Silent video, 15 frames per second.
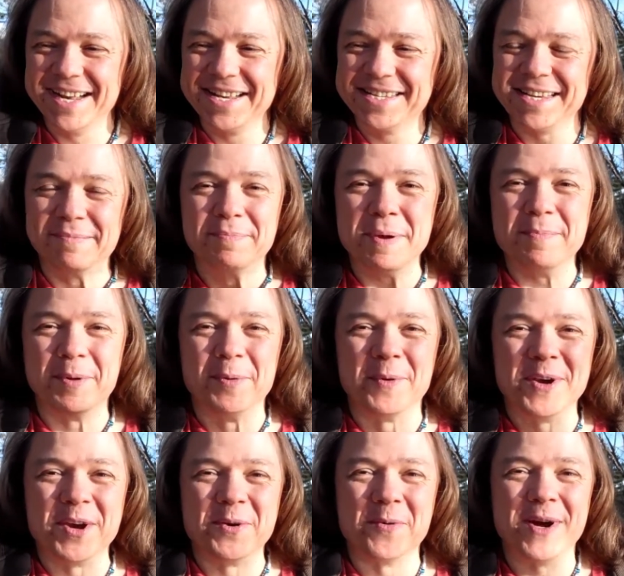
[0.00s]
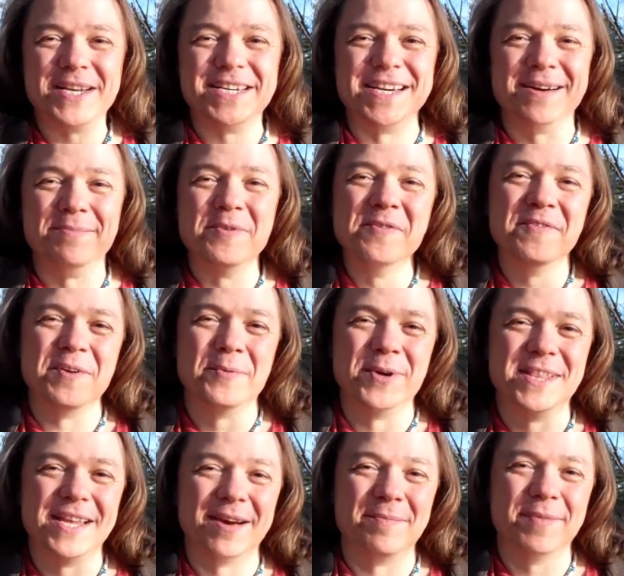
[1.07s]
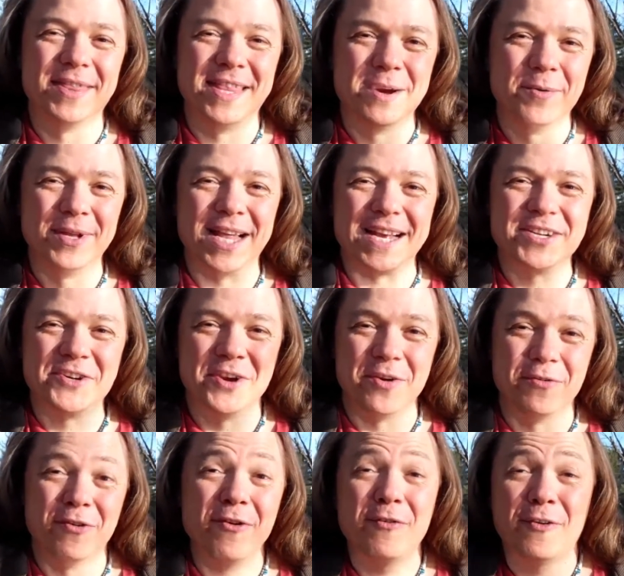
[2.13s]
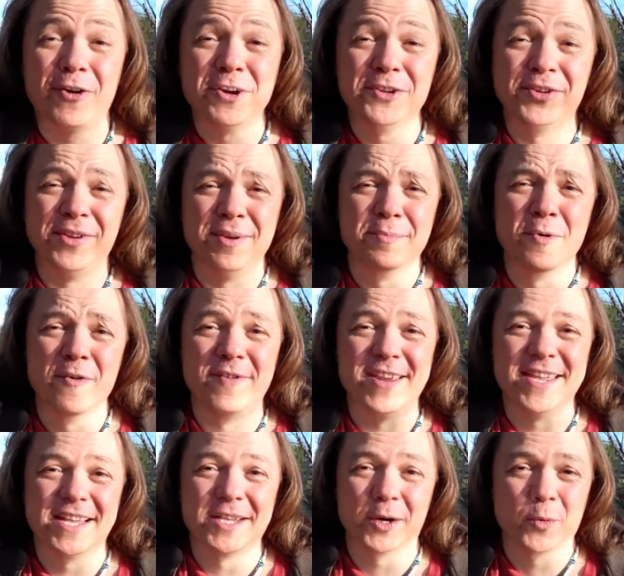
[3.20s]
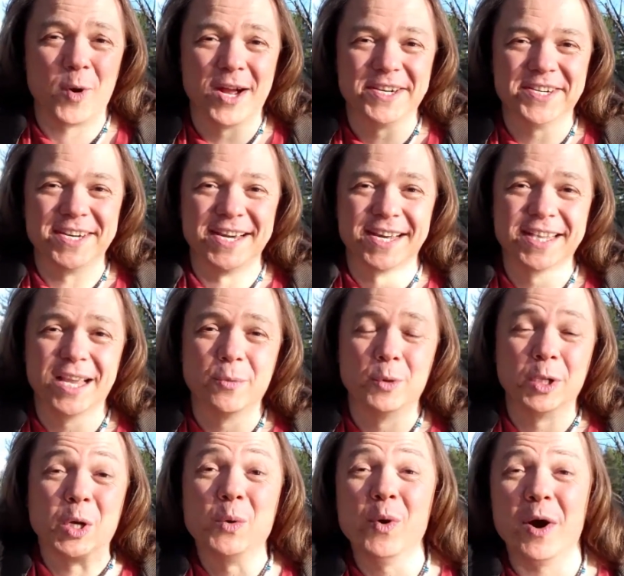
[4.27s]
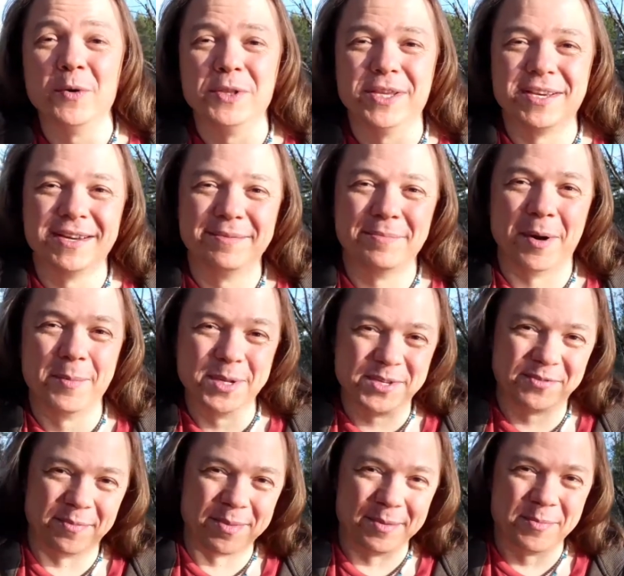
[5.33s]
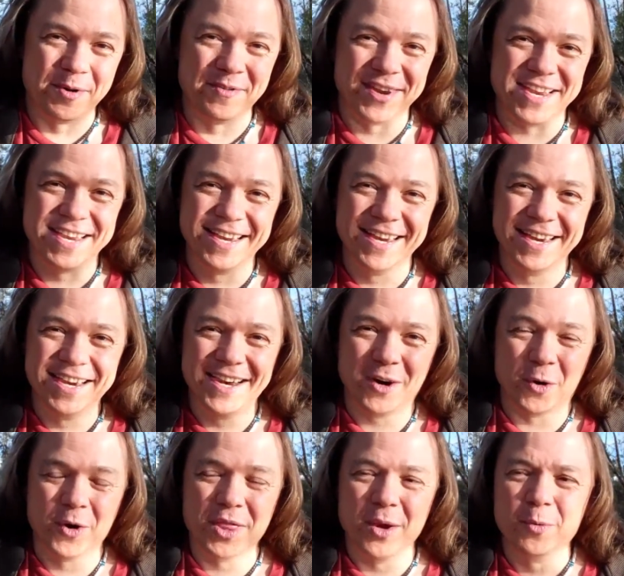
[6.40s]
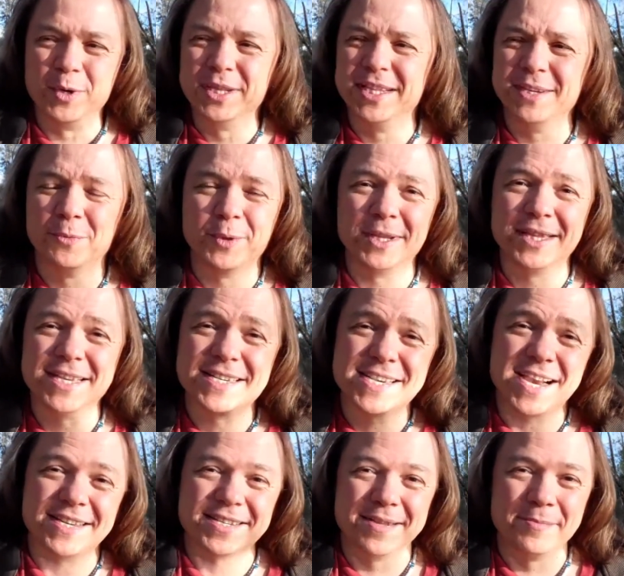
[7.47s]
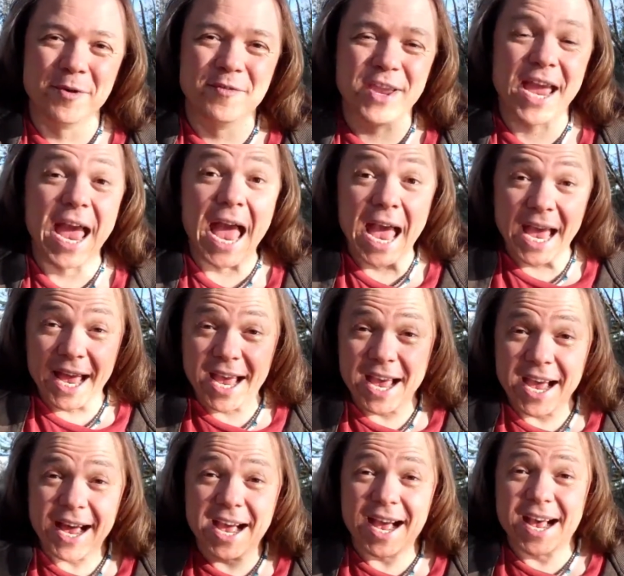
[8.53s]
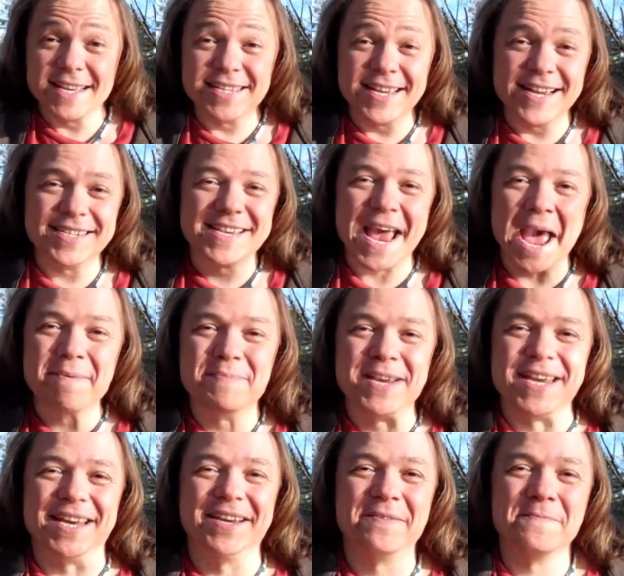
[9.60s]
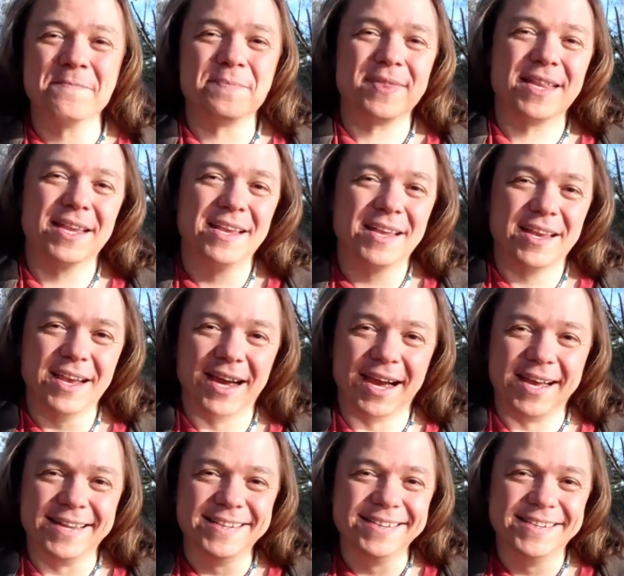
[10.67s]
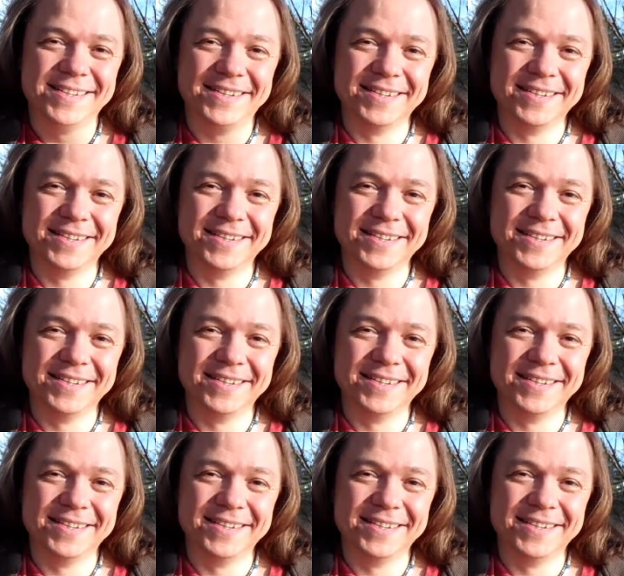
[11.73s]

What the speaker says: Some people, when you're watching a movie with them, they will actually refer to the movie that they're watching, and they will quote moments from the movie, or they will discuss the movie as it is happening. And